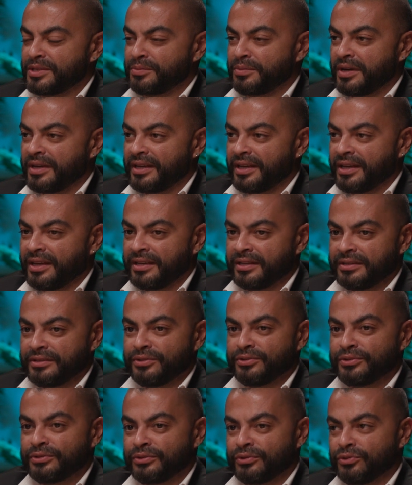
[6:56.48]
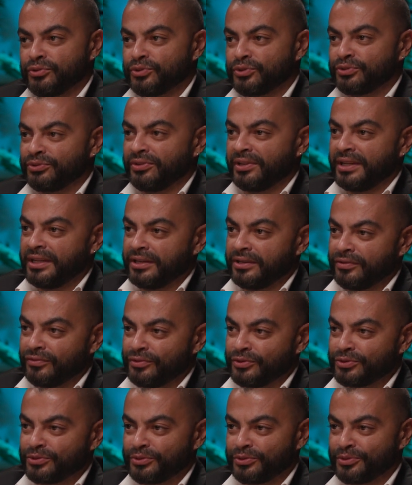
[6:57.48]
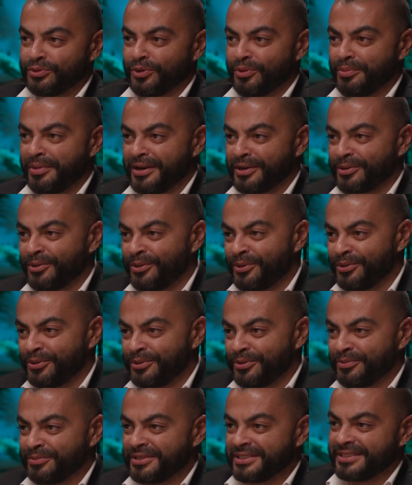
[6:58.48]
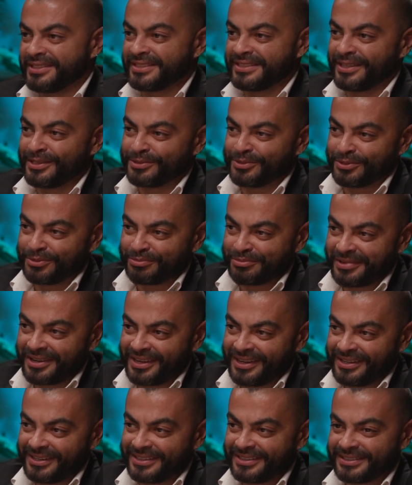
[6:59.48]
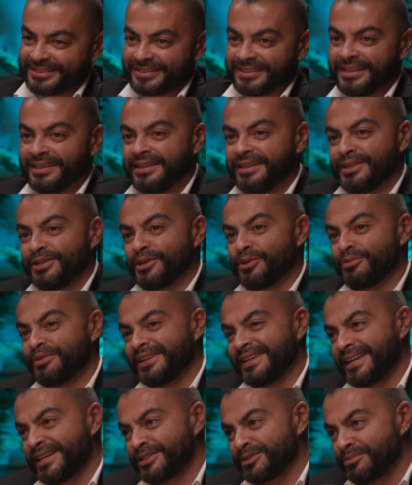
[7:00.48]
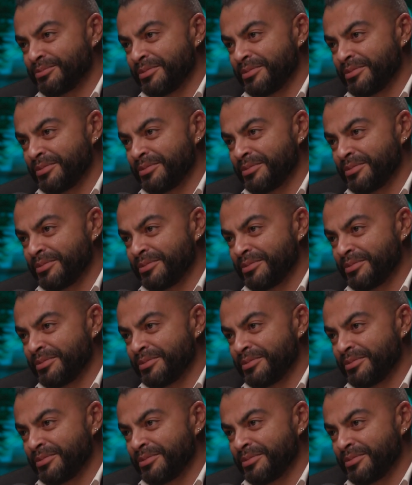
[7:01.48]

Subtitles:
in my head, you know, you should leave, you should go back home. This is not your place. You will not